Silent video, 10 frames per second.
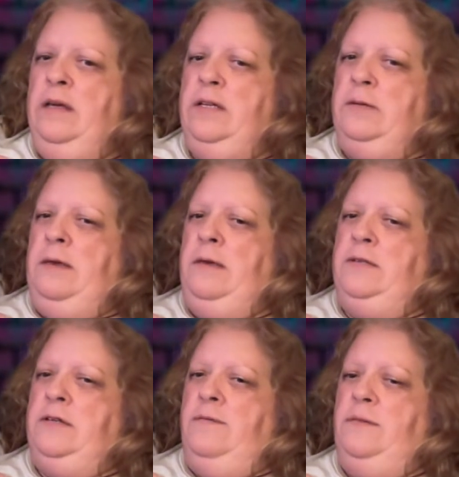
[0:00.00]
to me as
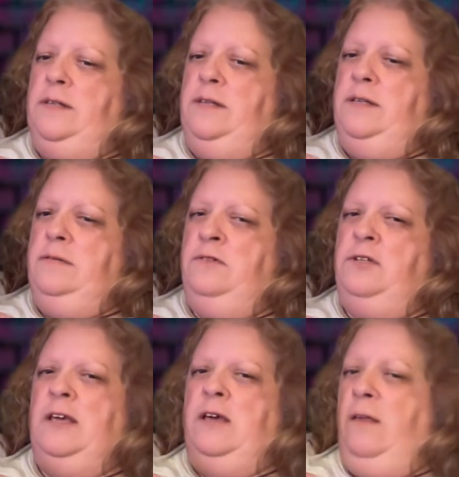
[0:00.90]
services, which
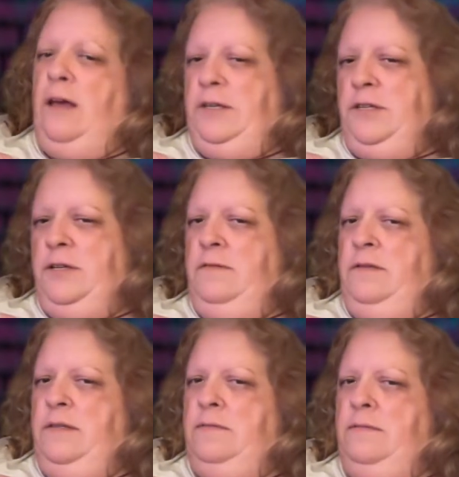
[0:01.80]
they call iTunes,